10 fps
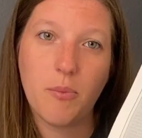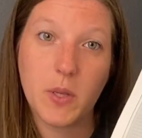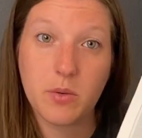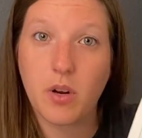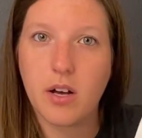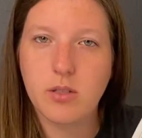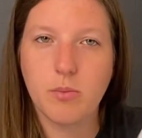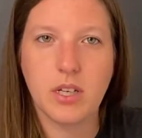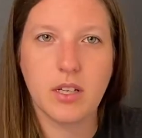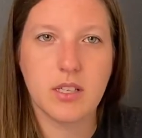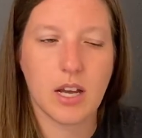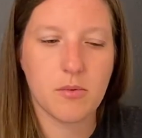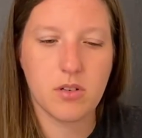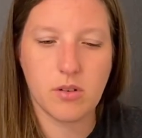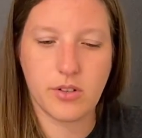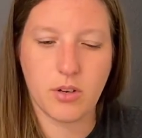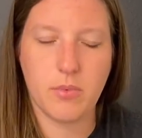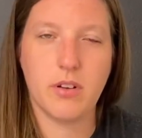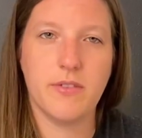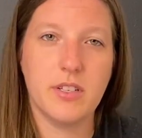This would also be a good time to do a little
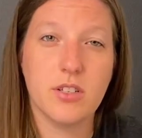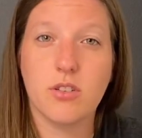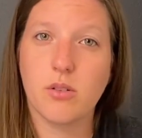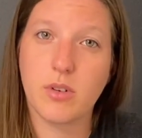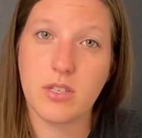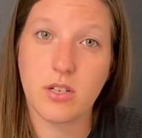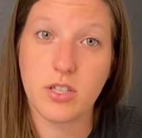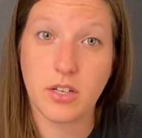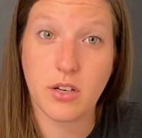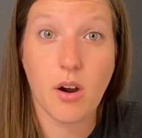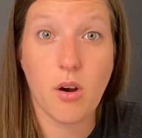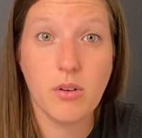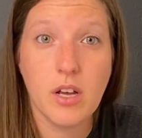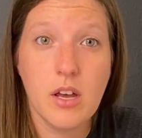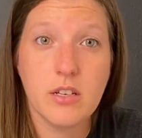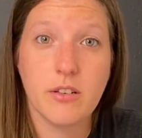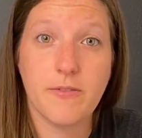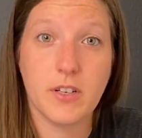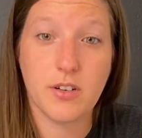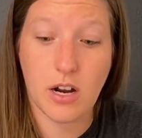bit of additional research on your own to
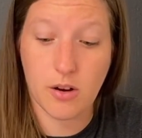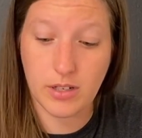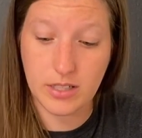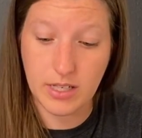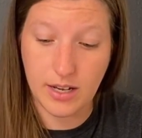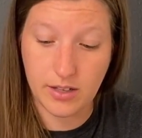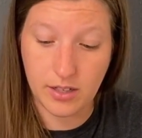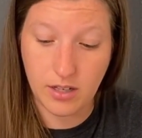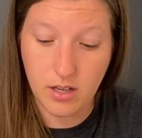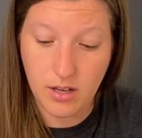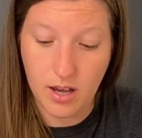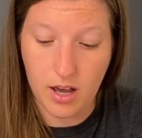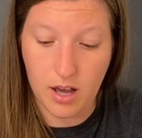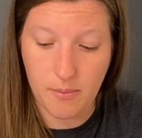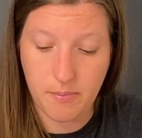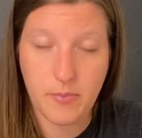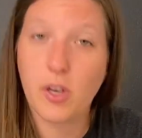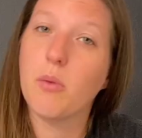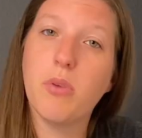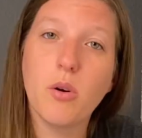figure out exactly the
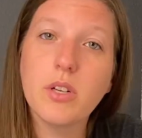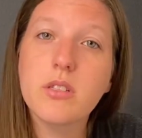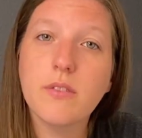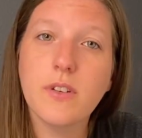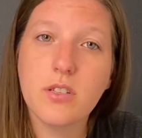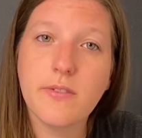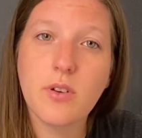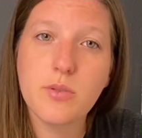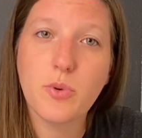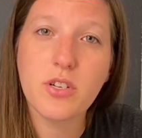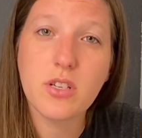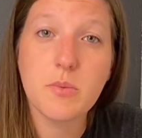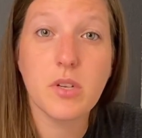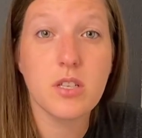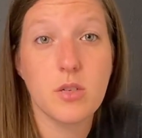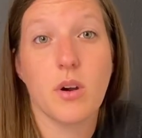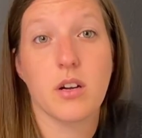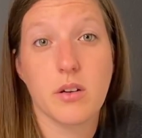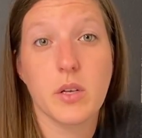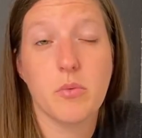components of each of those bridges, because you
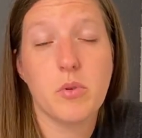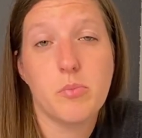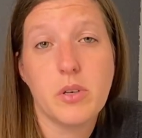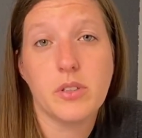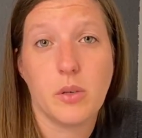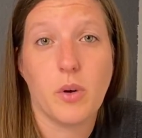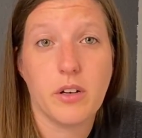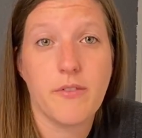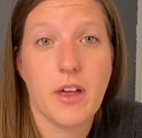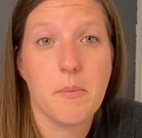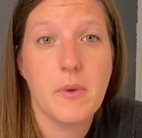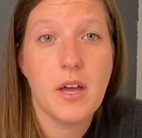are going to be building one of them.